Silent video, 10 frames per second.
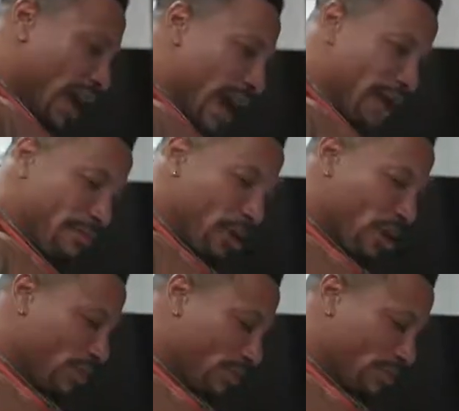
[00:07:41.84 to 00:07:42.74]
I'm
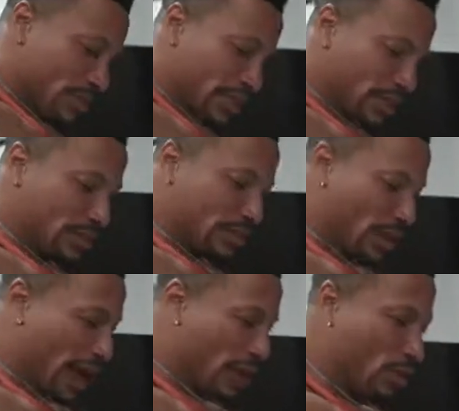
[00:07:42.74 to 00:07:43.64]
all since
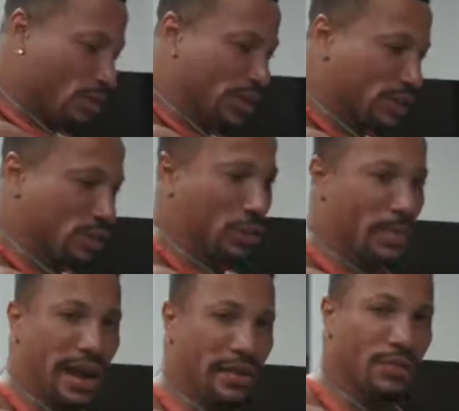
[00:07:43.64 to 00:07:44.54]
I don't want to do the
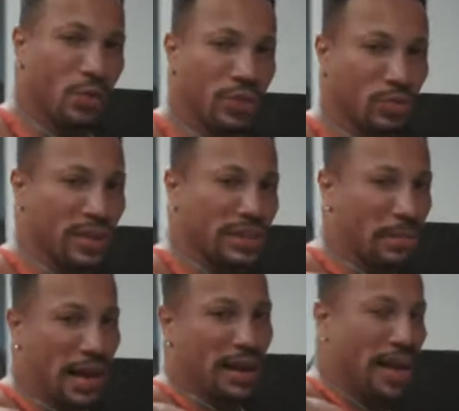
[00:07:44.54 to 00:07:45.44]
back and forth once
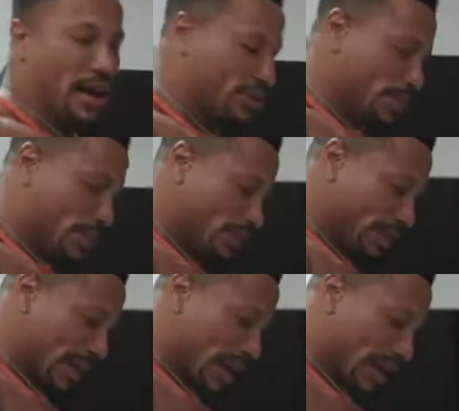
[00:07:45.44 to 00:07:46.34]
I'm out of the house I'm pretty
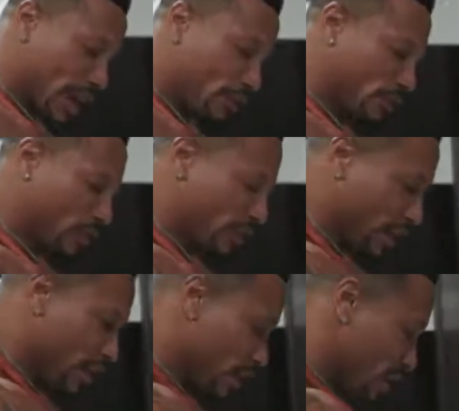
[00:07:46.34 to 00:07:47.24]
much out of the house for the
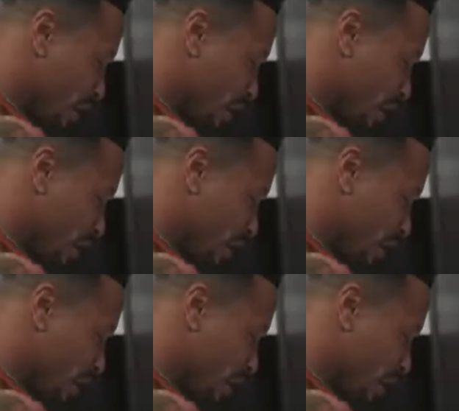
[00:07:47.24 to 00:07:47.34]
day